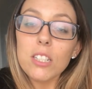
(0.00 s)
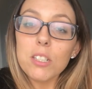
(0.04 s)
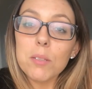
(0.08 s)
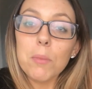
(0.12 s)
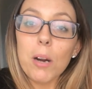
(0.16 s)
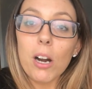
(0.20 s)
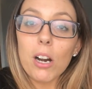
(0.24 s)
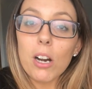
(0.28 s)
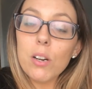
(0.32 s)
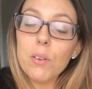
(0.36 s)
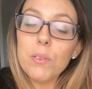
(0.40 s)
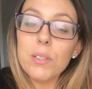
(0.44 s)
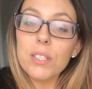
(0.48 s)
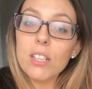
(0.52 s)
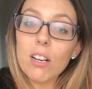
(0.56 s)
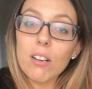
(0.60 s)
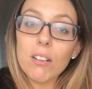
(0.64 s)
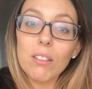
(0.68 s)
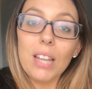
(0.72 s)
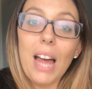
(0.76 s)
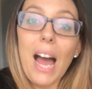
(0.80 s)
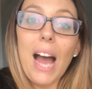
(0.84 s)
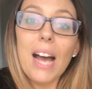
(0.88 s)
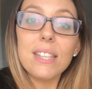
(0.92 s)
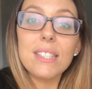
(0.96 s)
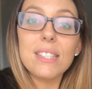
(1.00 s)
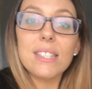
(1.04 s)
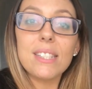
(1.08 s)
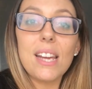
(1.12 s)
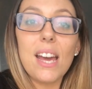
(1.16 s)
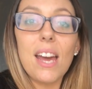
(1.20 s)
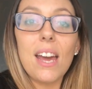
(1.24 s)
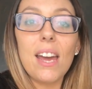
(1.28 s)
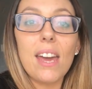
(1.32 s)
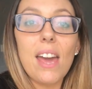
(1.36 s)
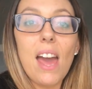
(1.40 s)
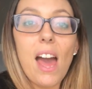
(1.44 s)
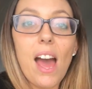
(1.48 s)
Tomorrow is our last
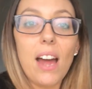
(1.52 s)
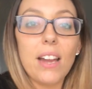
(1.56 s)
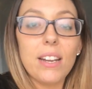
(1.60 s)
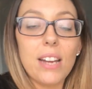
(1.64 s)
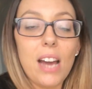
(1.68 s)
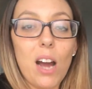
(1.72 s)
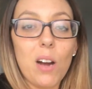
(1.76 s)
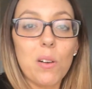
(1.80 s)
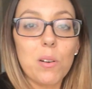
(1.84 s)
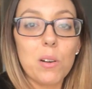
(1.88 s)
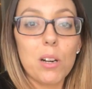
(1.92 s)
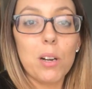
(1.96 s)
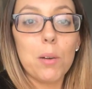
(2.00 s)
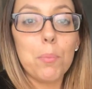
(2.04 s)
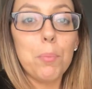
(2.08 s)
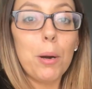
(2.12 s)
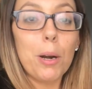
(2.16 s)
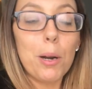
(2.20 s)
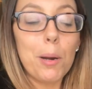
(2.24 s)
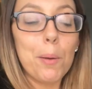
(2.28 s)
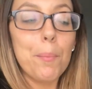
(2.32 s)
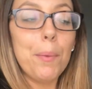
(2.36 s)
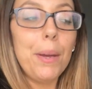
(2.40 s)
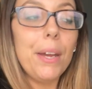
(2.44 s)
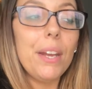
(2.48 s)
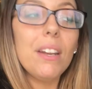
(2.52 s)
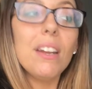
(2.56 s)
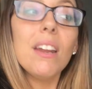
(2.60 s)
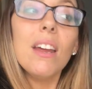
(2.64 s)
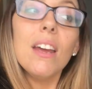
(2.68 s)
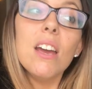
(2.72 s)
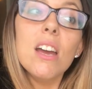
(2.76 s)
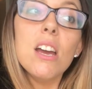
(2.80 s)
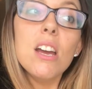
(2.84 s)
day at our apartment.